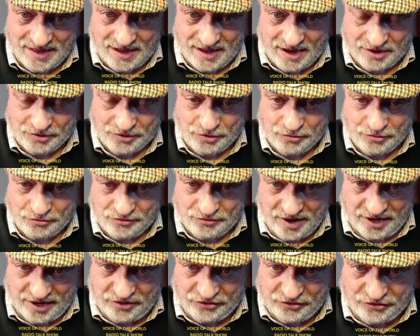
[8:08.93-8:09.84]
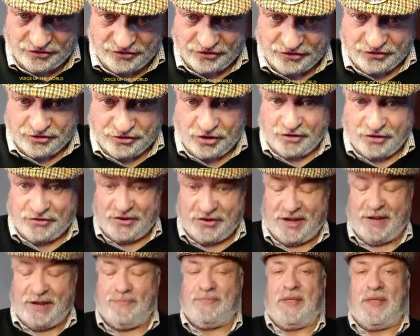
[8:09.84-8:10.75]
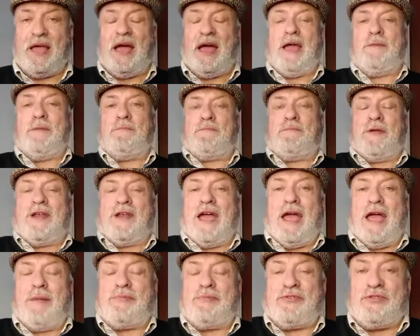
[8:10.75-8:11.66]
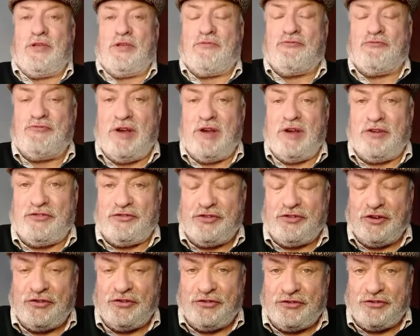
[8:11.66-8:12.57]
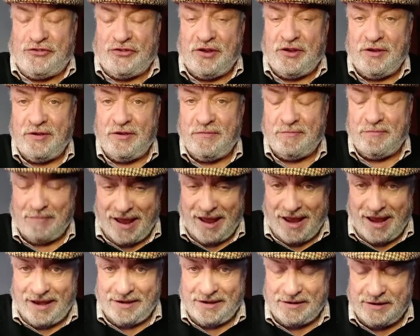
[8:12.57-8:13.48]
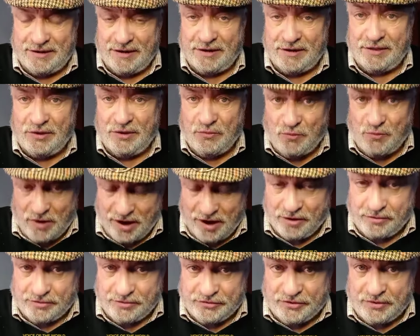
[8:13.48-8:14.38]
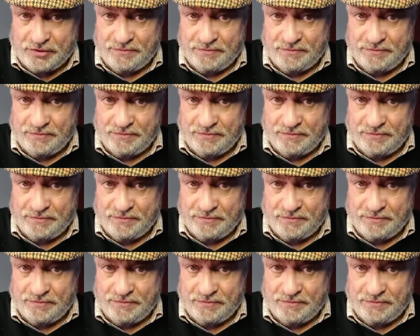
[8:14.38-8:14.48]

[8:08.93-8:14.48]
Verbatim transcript: Are you rich, Scotty? I'm perhaps the richest man in the world.